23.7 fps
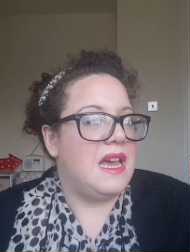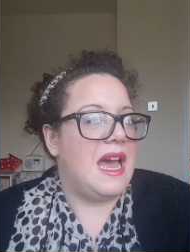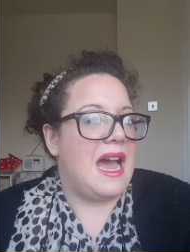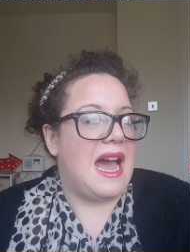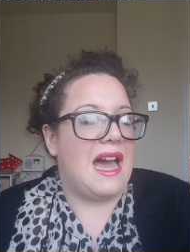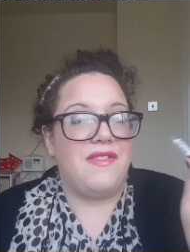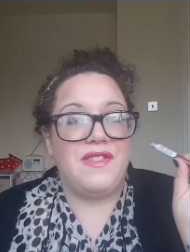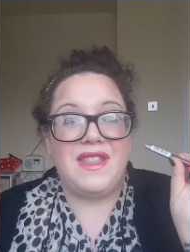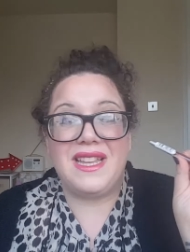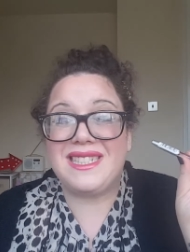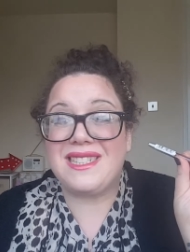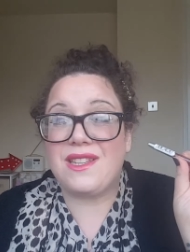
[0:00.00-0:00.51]

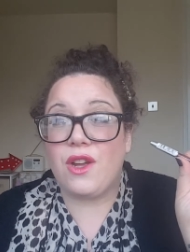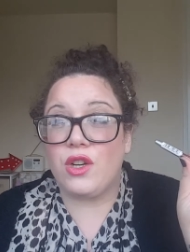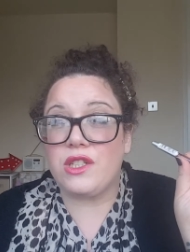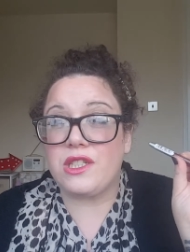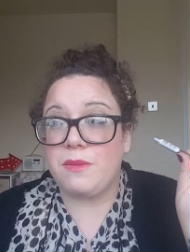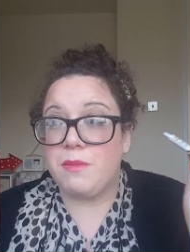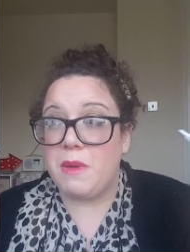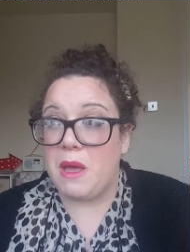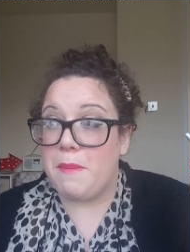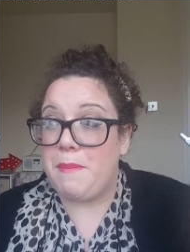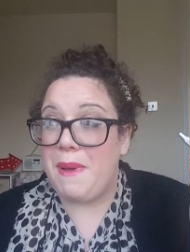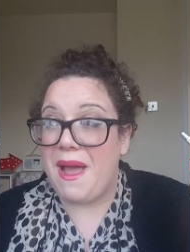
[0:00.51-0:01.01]
And this cost
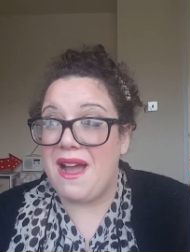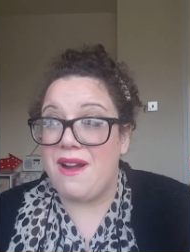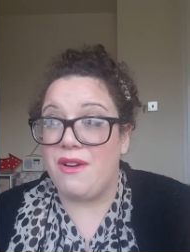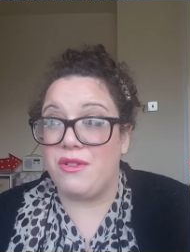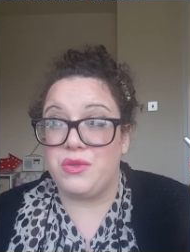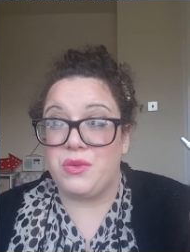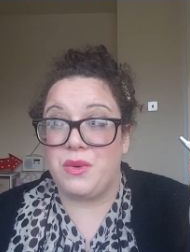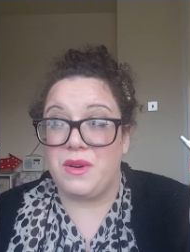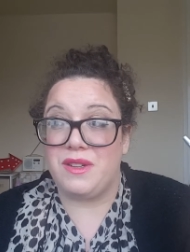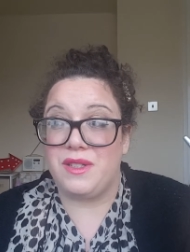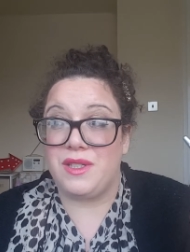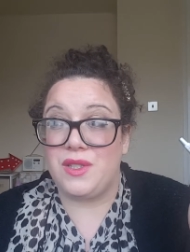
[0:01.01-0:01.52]
me
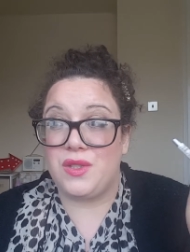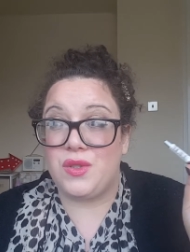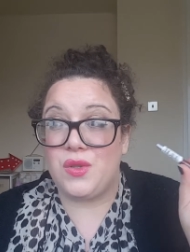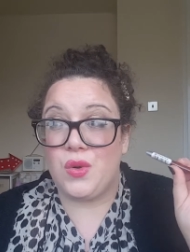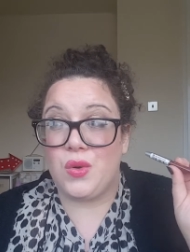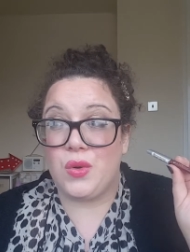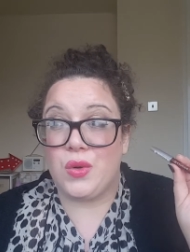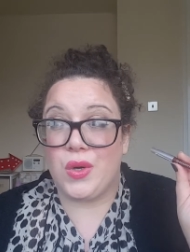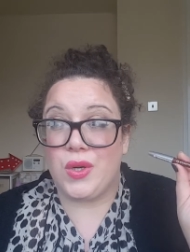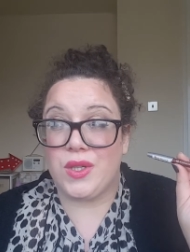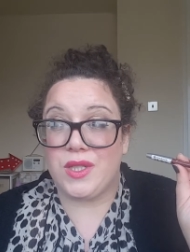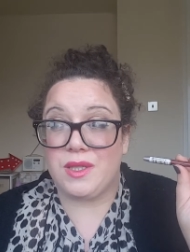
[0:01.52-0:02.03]
£1, whereas
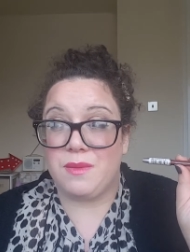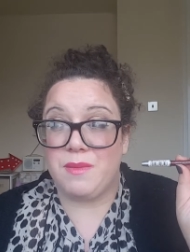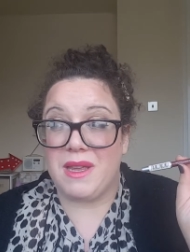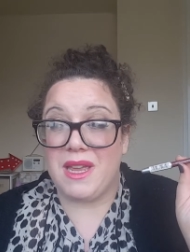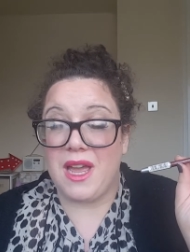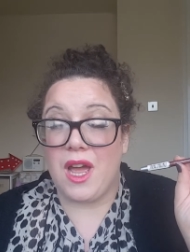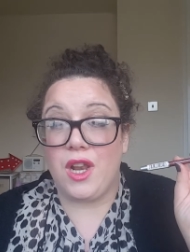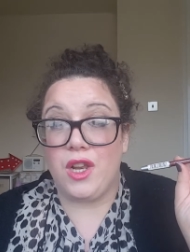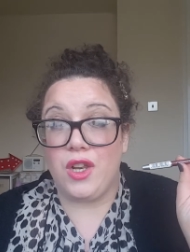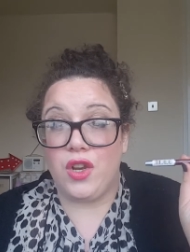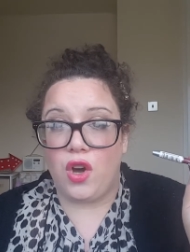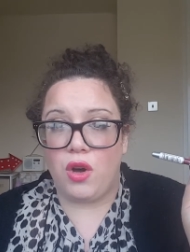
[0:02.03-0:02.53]
Soar cost me
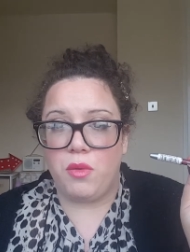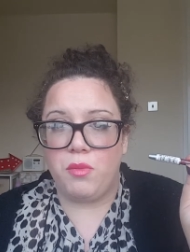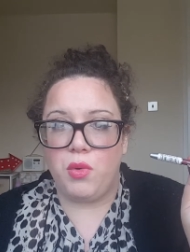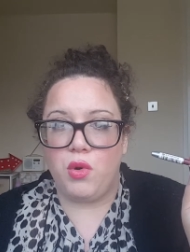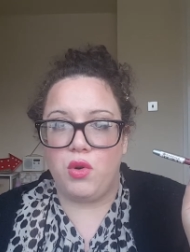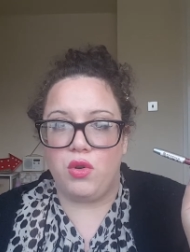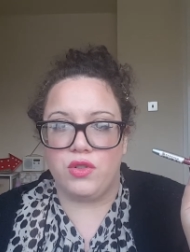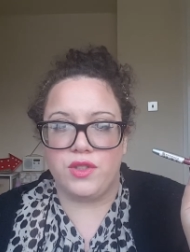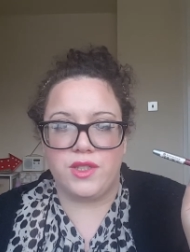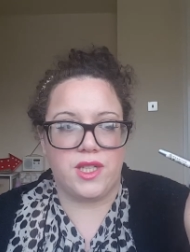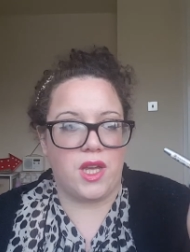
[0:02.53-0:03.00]
a lot more.